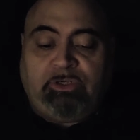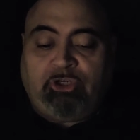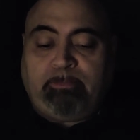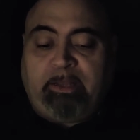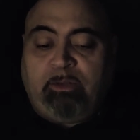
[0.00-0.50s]

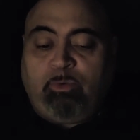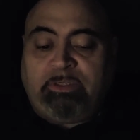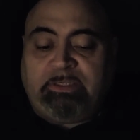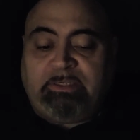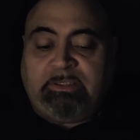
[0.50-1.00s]
Ishmael
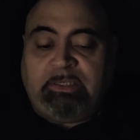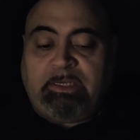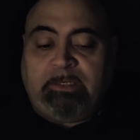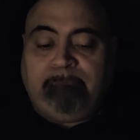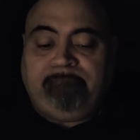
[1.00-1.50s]
was his
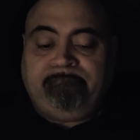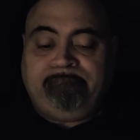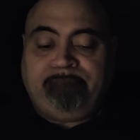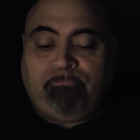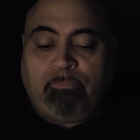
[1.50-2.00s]
son.
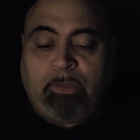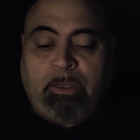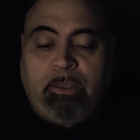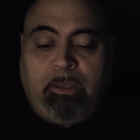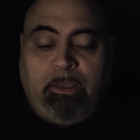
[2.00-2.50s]

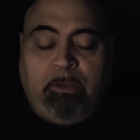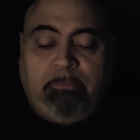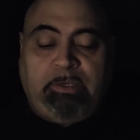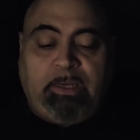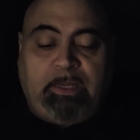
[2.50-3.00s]

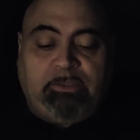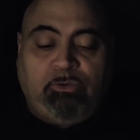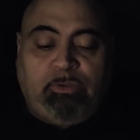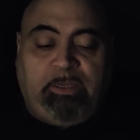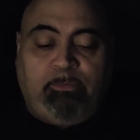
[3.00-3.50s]
But God
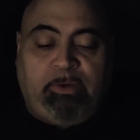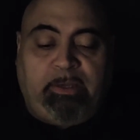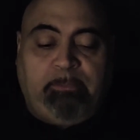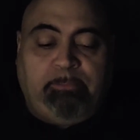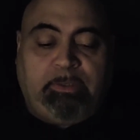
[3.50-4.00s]
told
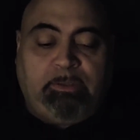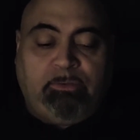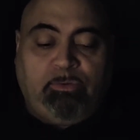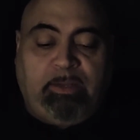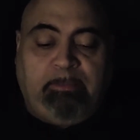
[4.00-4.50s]
Abraham,
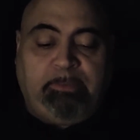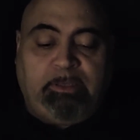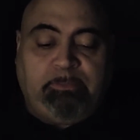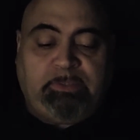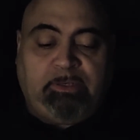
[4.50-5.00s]
do not be
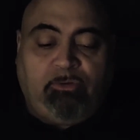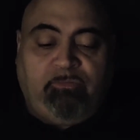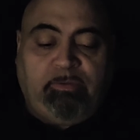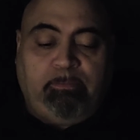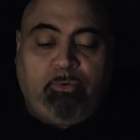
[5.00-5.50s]
upset
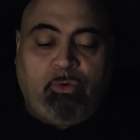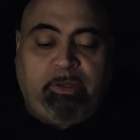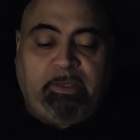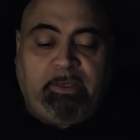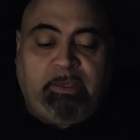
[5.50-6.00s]
over the
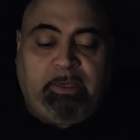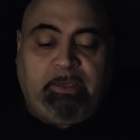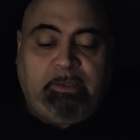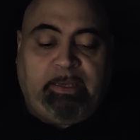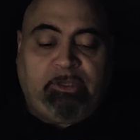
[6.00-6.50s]
boy
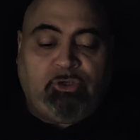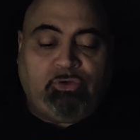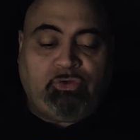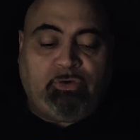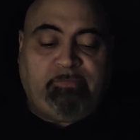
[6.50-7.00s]
and your
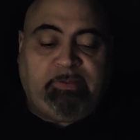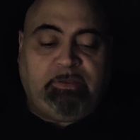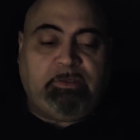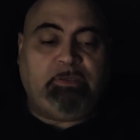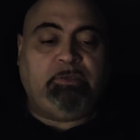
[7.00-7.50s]

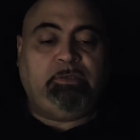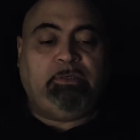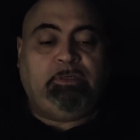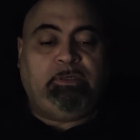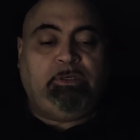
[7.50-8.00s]
servant.
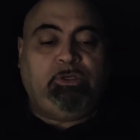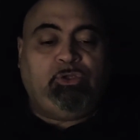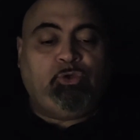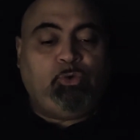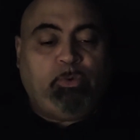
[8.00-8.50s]

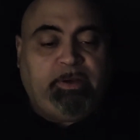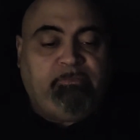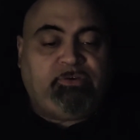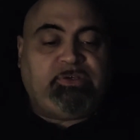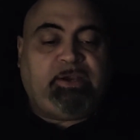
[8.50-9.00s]
Do
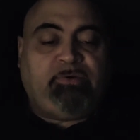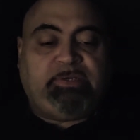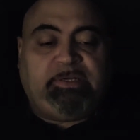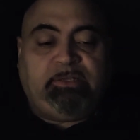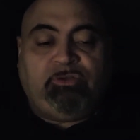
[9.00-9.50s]
whatever Sarah
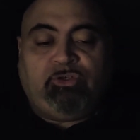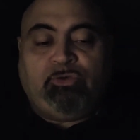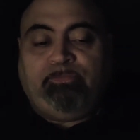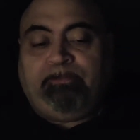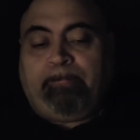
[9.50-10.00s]
tells
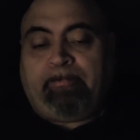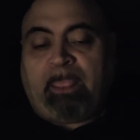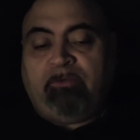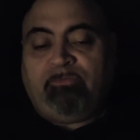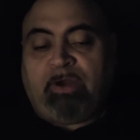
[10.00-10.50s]
you,
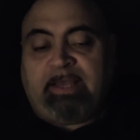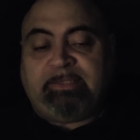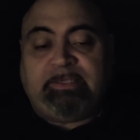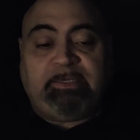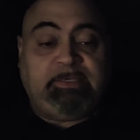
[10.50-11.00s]
for
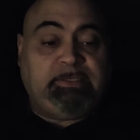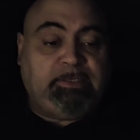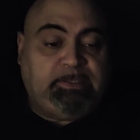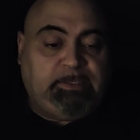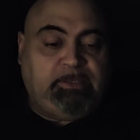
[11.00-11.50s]
Isaac is
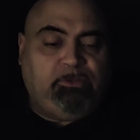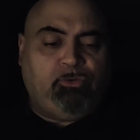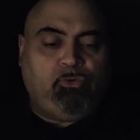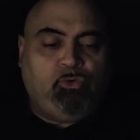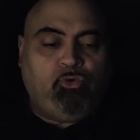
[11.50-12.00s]
the son
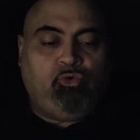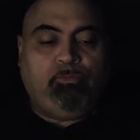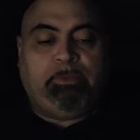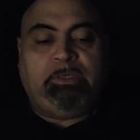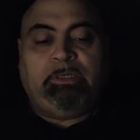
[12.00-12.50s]
through
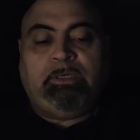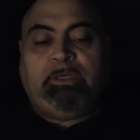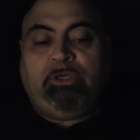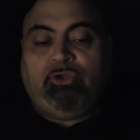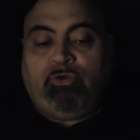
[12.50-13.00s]
whom
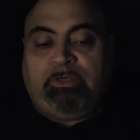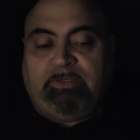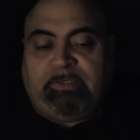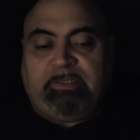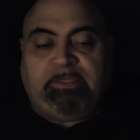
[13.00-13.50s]
your
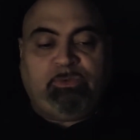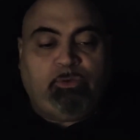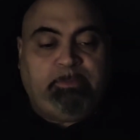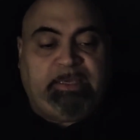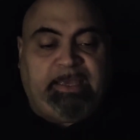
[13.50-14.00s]
descendants
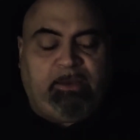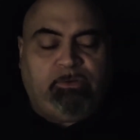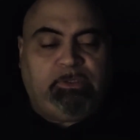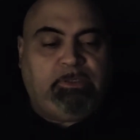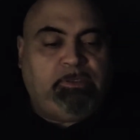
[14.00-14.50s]
will be
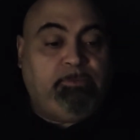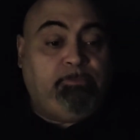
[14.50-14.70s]
counted.